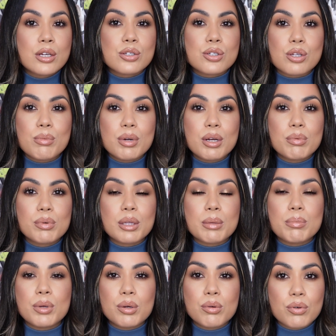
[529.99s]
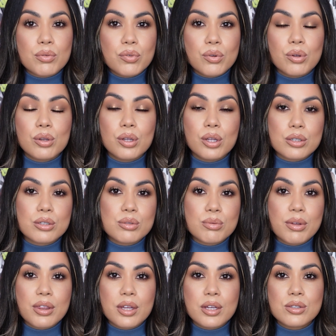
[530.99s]
so many really beautiful looks
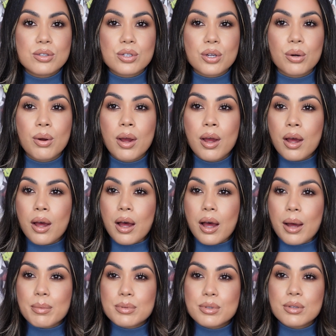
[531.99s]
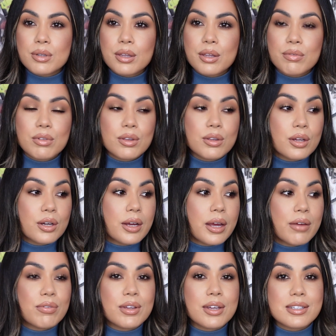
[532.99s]
with it. So absolutely love the look.
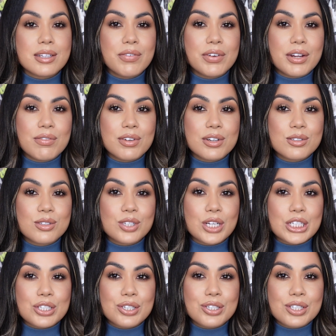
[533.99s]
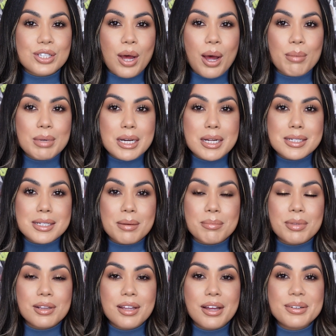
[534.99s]
If you guys have any video suggestions, comment
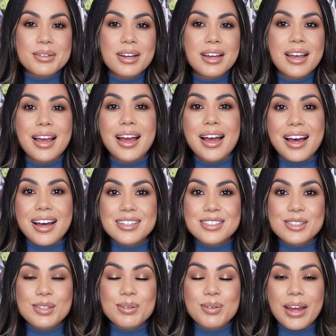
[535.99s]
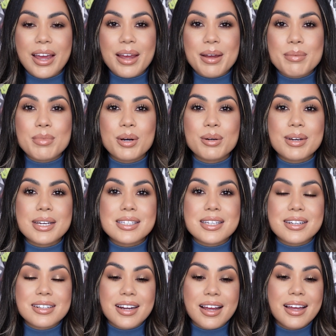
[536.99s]
down below. Ask away. I'm always
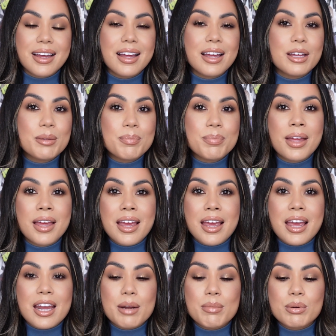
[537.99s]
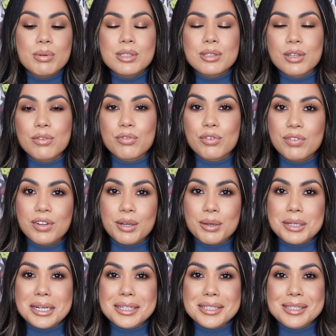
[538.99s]
here to help, and I'm always looking for video
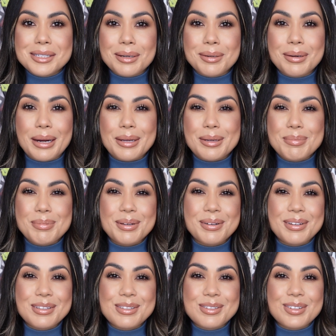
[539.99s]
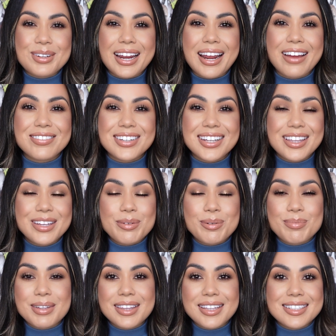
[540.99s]
ideas. So I hope you all enjoy. Everything
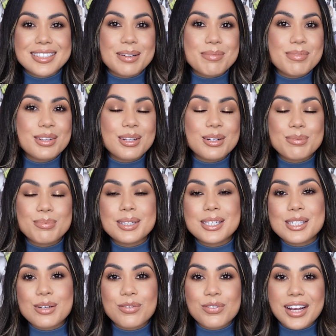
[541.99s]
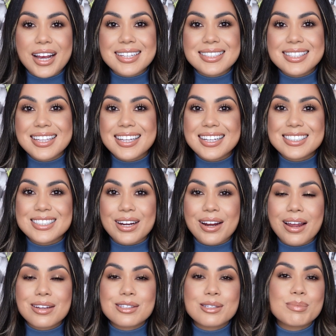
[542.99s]
will be linked down below. Please don't forget to like, share, and